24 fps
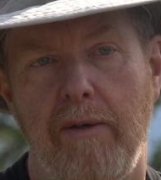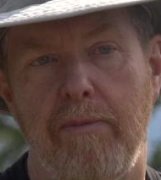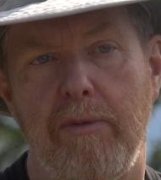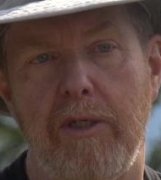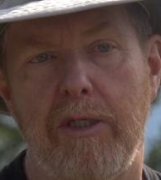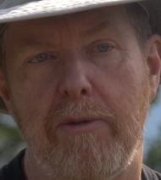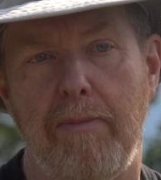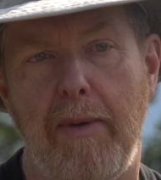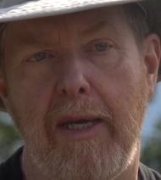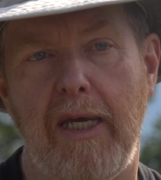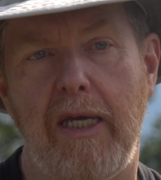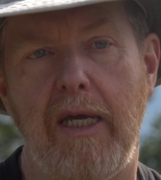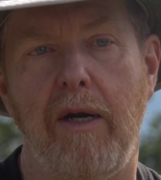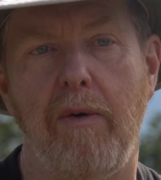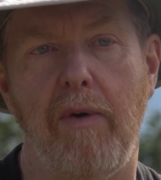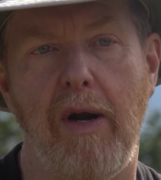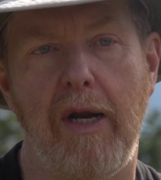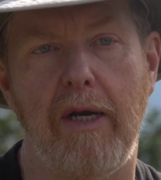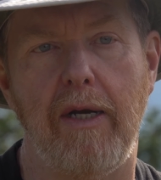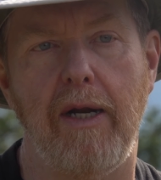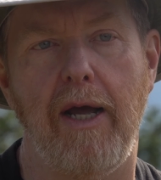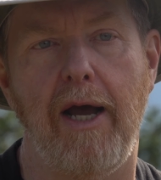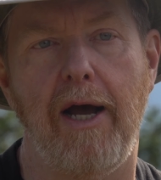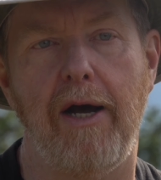image making
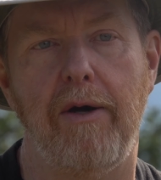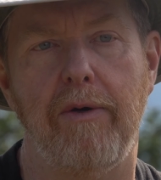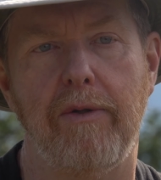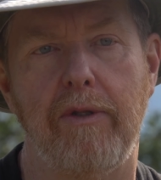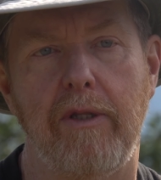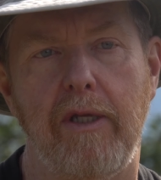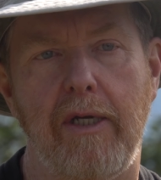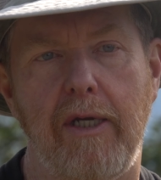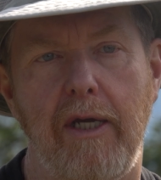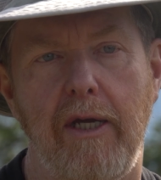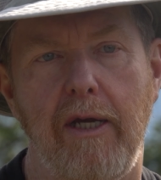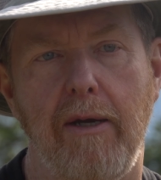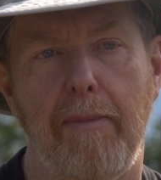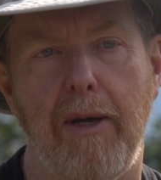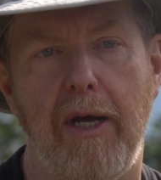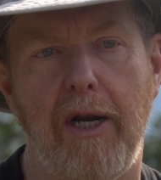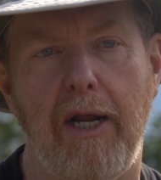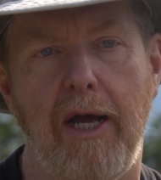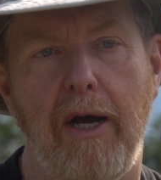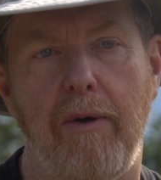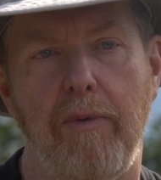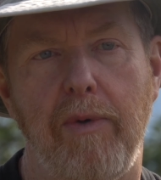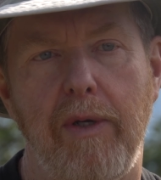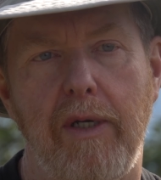right now, thinking
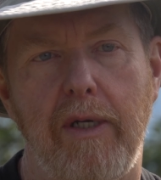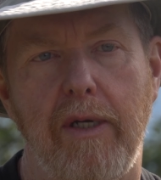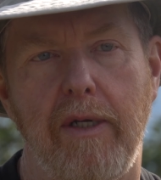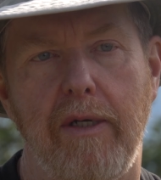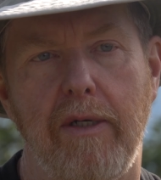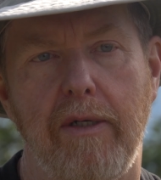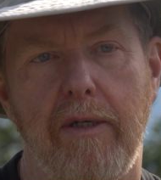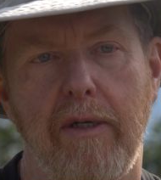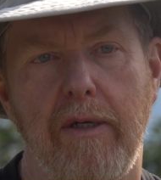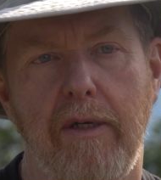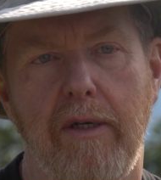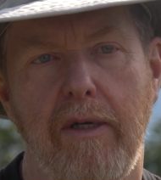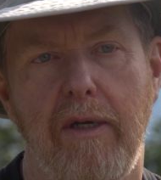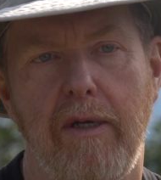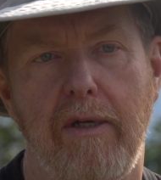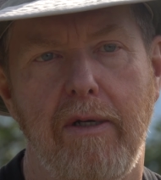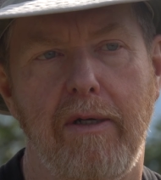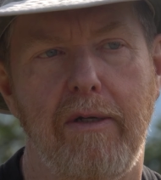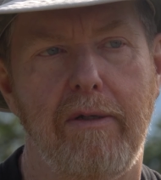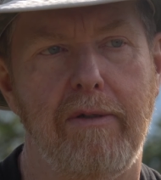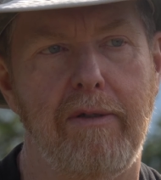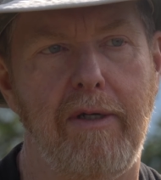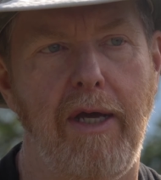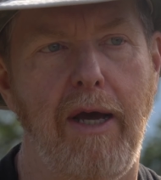about how we can
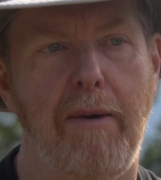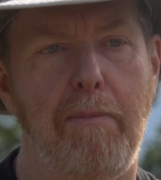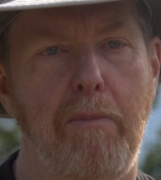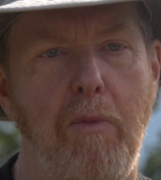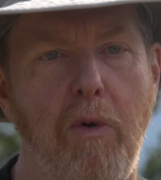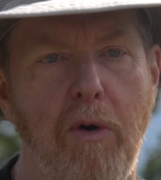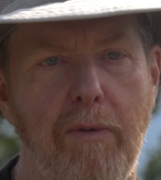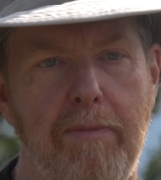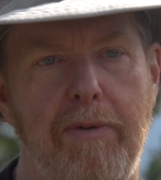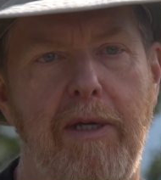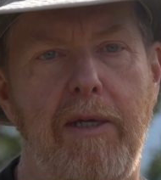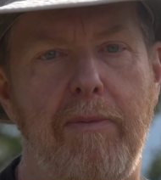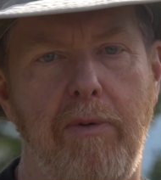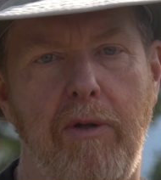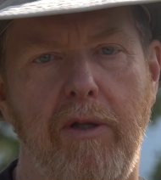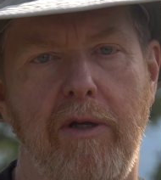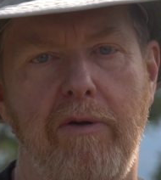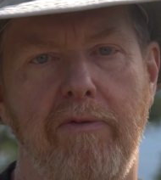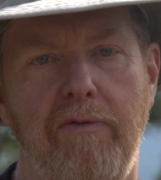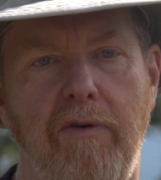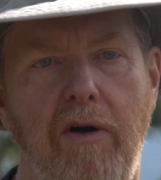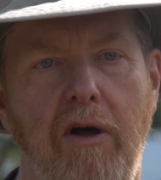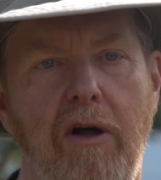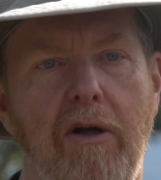get more people
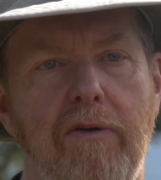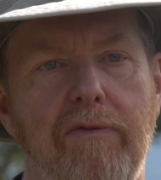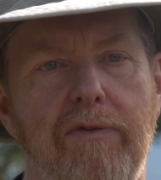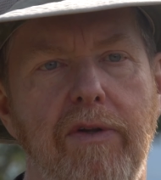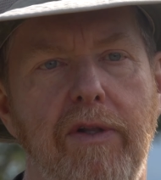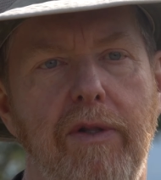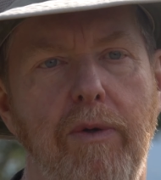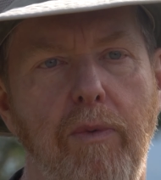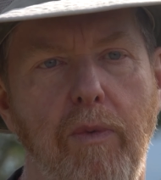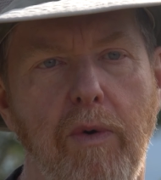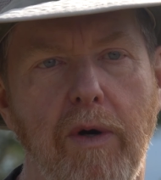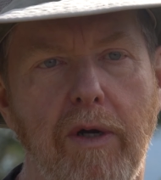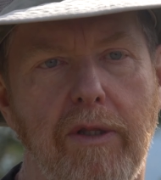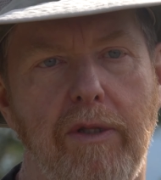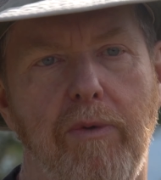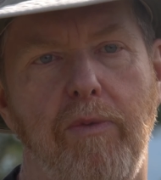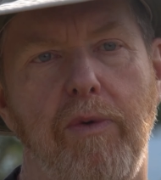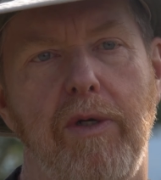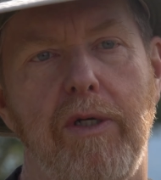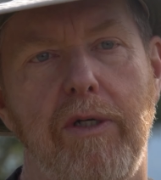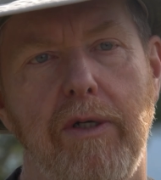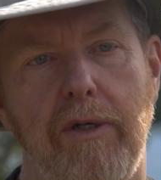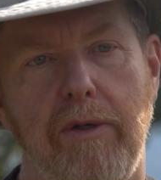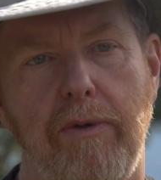involved in the work that
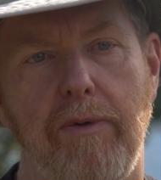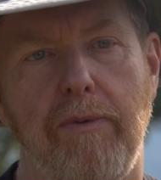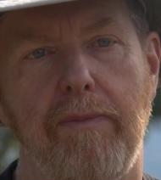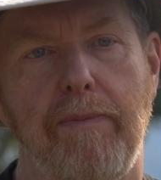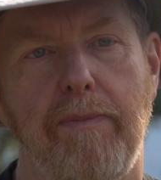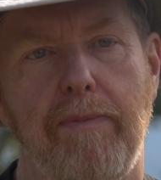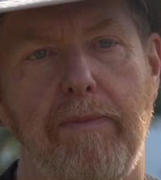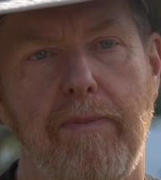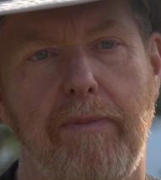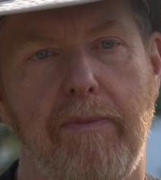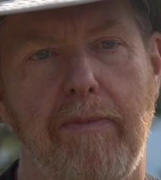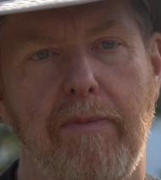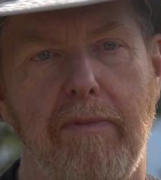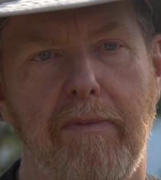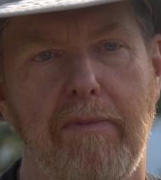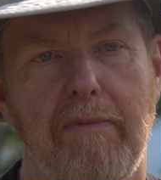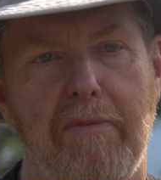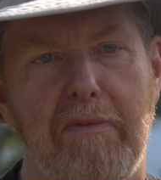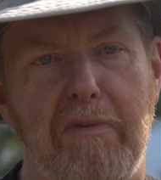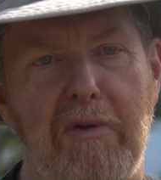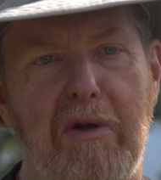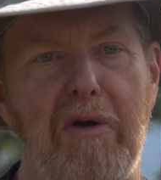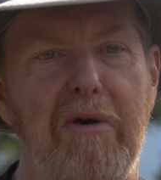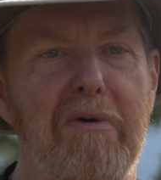we do.
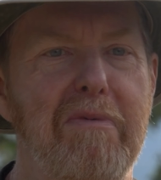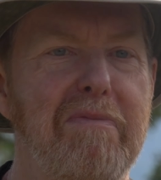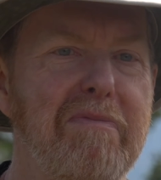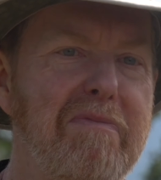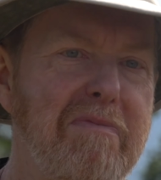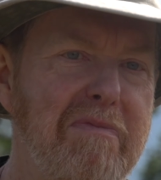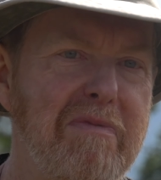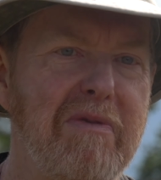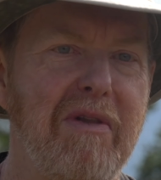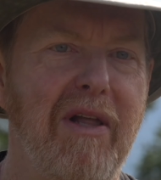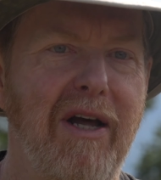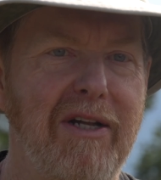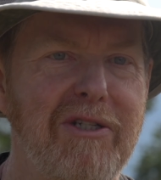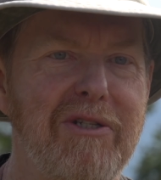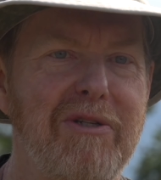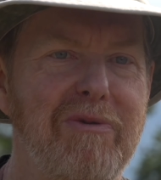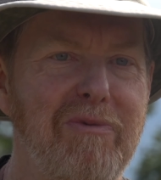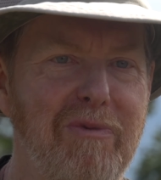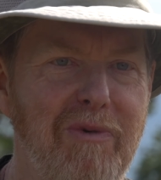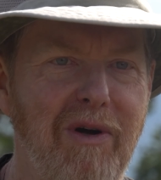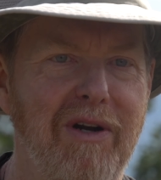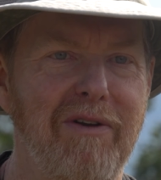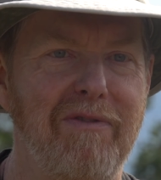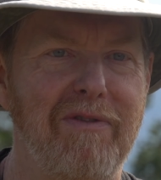So
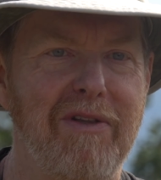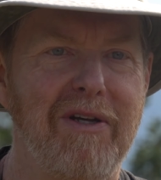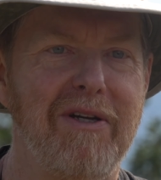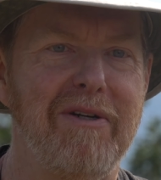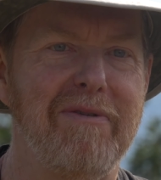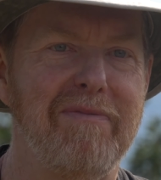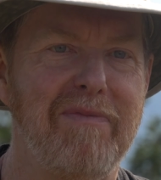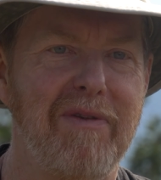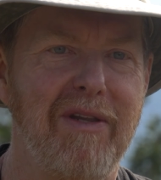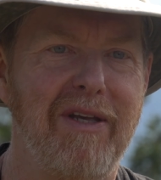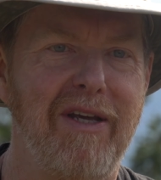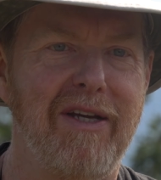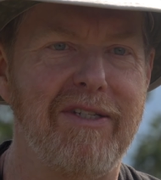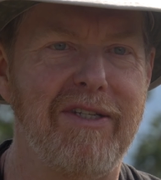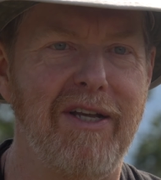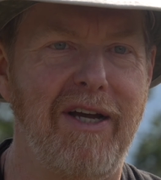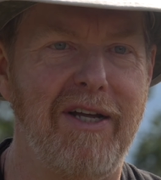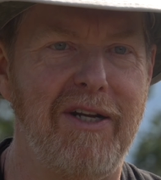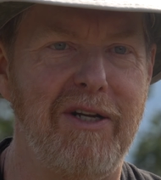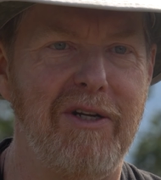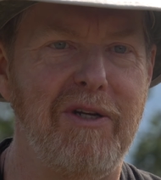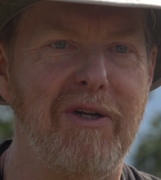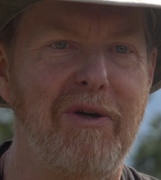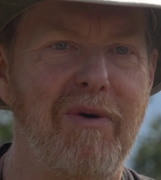that's one of the
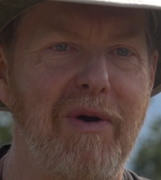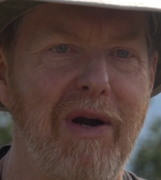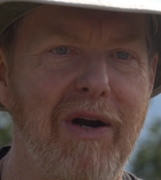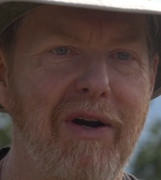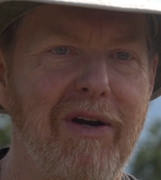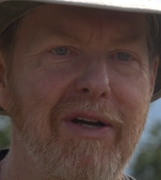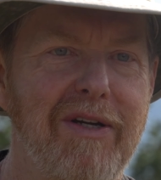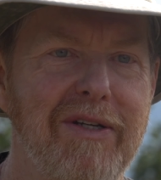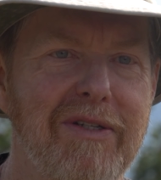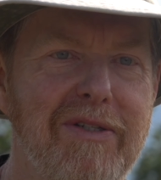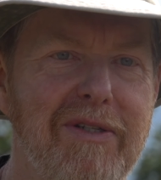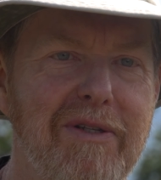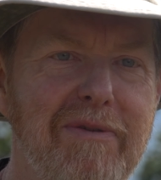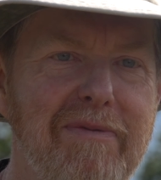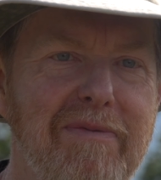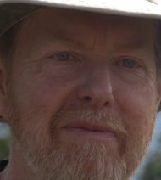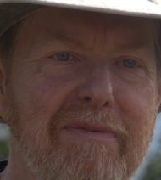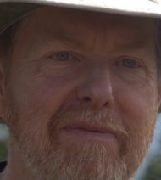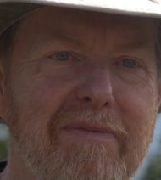exciting new areas.